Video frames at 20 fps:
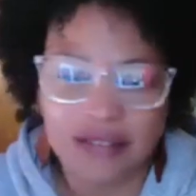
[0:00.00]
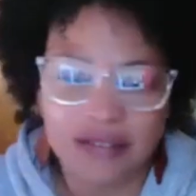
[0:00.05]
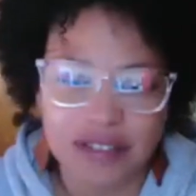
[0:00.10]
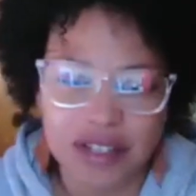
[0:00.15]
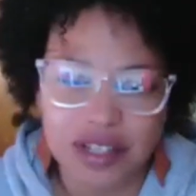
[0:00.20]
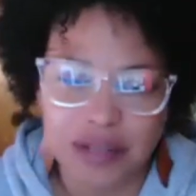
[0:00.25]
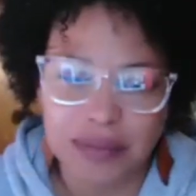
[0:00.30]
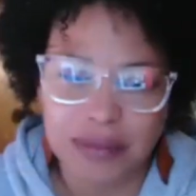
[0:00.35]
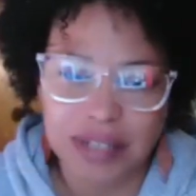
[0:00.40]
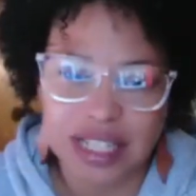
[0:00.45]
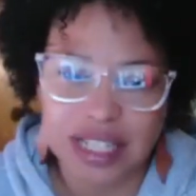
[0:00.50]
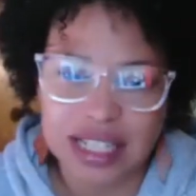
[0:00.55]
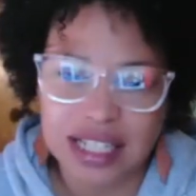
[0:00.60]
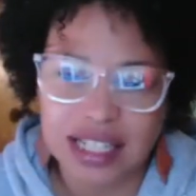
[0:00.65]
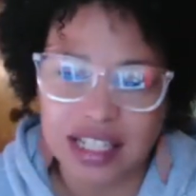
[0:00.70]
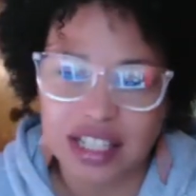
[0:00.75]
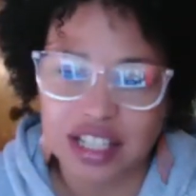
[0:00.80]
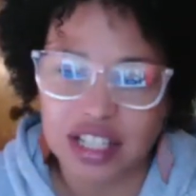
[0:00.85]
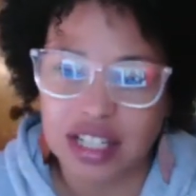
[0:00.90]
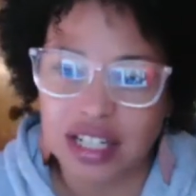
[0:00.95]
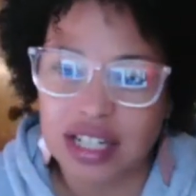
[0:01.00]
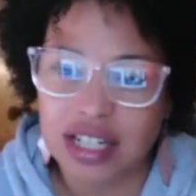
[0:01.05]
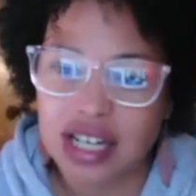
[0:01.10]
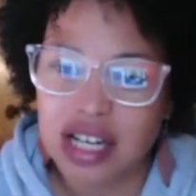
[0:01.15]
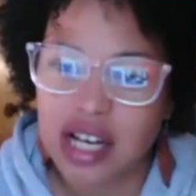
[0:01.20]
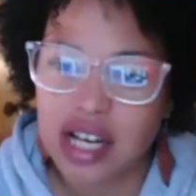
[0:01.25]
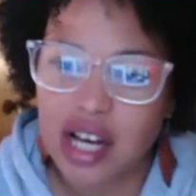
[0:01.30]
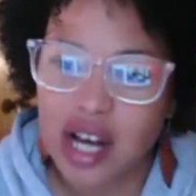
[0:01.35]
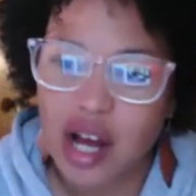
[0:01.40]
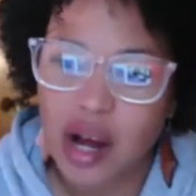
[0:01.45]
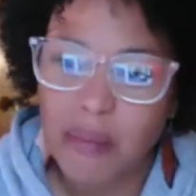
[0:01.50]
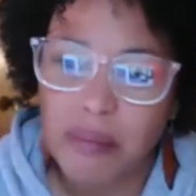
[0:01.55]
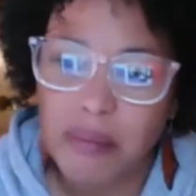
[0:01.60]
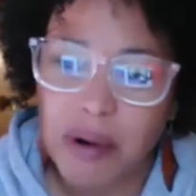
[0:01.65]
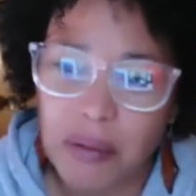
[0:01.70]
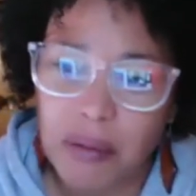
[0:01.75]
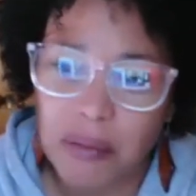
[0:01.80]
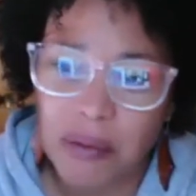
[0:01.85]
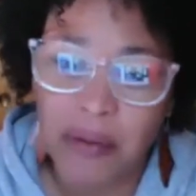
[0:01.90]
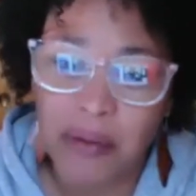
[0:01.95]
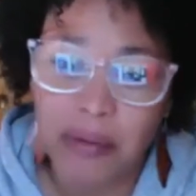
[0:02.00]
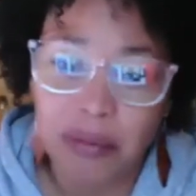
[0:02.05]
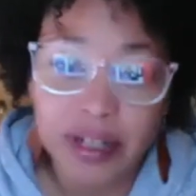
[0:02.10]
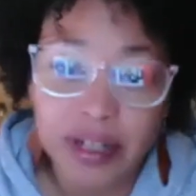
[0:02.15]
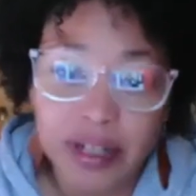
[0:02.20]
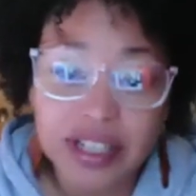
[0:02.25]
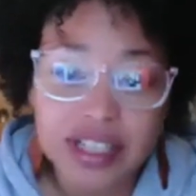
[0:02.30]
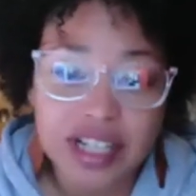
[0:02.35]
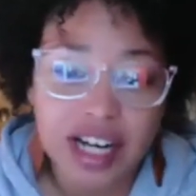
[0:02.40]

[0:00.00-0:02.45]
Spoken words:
of the human condition. But what we're talking